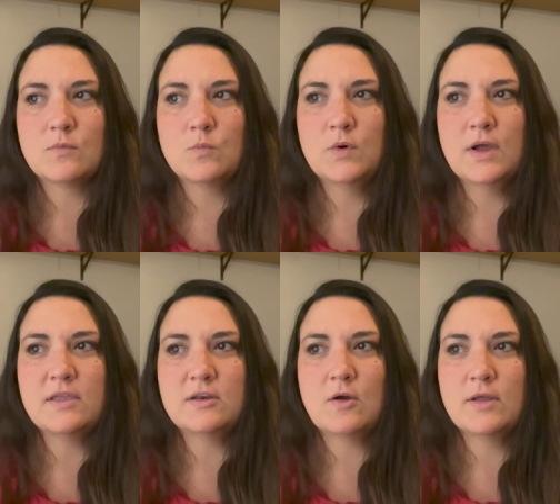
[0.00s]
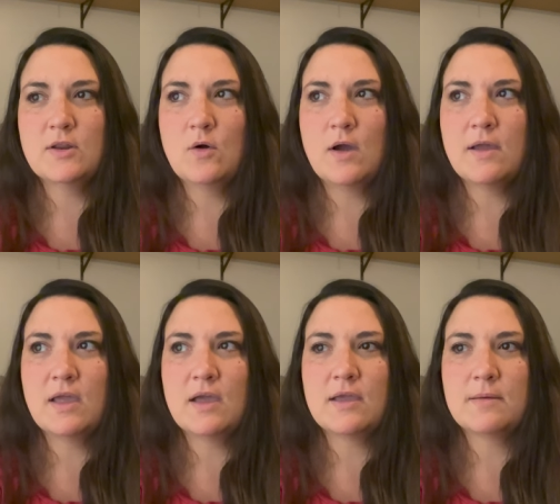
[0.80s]
what you know i know
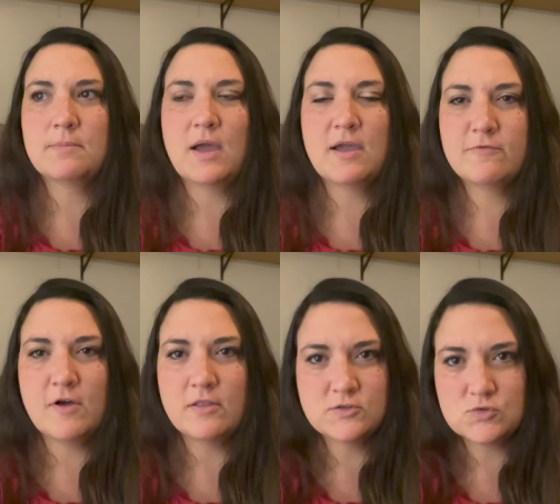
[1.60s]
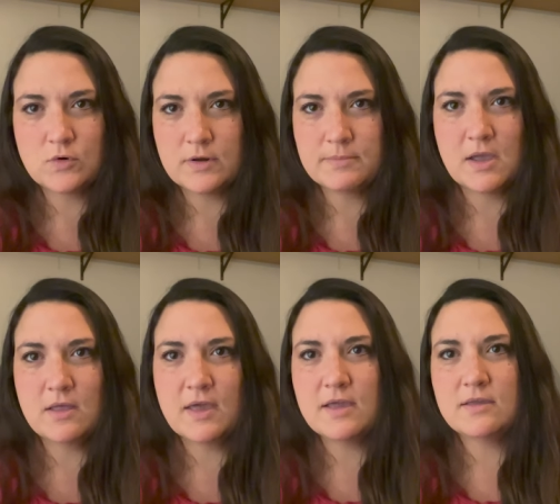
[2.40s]
i i am i have fallen short i'm
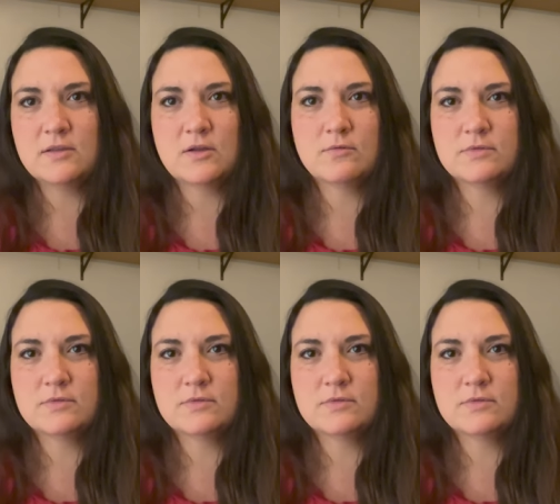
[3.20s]
not like you know